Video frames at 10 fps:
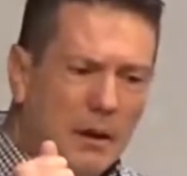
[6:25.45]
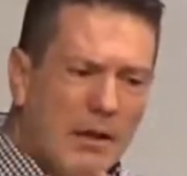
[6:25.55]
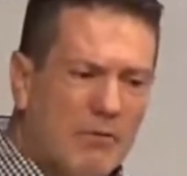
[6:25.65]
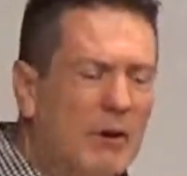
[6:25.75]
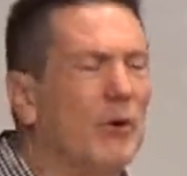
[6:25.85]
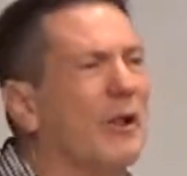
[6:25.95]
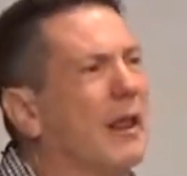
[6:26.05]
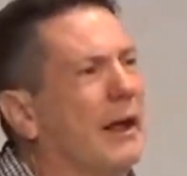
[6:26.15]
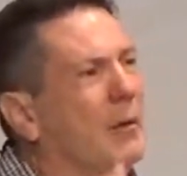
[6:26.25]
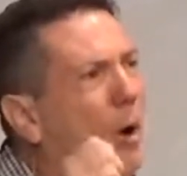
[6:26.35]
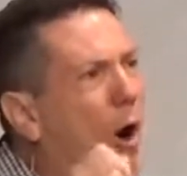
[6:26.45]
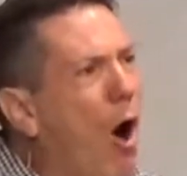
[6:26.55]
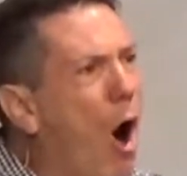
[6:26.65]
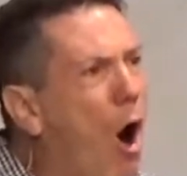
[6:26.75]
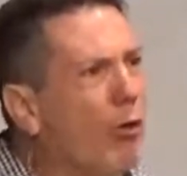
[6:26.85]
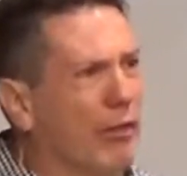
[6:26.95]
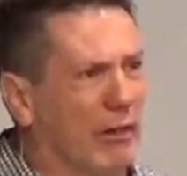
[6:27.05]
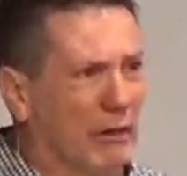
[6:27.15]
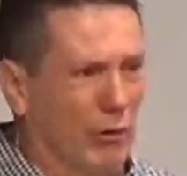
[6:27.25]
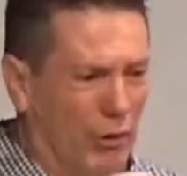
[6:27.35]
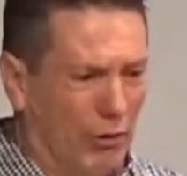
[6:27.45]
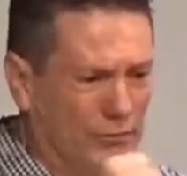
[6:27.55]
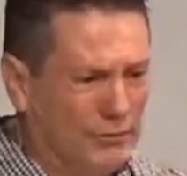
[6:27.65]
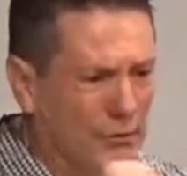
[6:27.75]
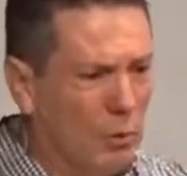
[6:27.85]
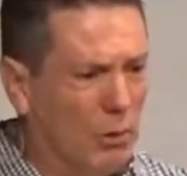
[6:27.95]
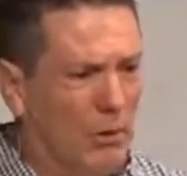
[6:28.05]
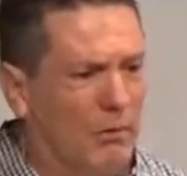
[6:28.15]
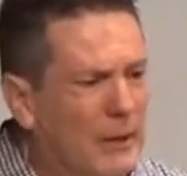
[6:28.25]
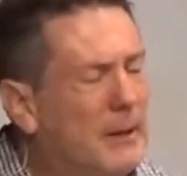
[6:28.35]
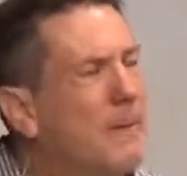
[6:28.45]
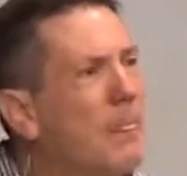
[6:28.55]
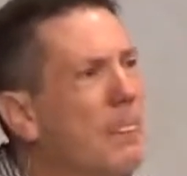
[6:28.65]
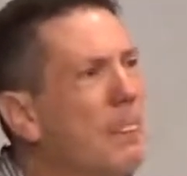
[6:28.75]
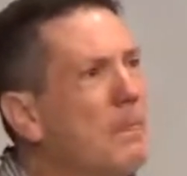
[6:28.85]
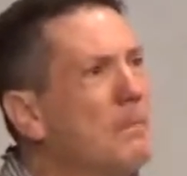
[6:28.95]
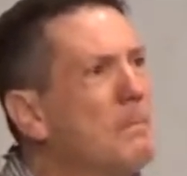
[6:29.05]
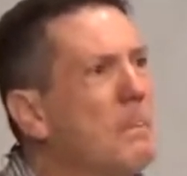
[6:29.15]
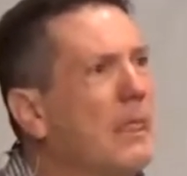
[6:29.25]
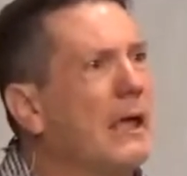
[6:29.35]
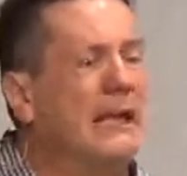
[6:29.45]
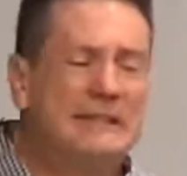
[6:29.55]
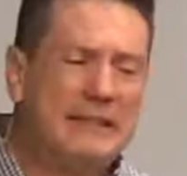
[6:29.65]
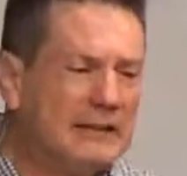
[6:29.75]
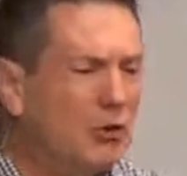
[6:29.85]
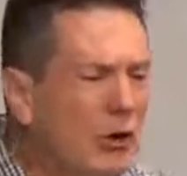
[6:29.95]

if He were to line up all the little girls in the world, and He said, you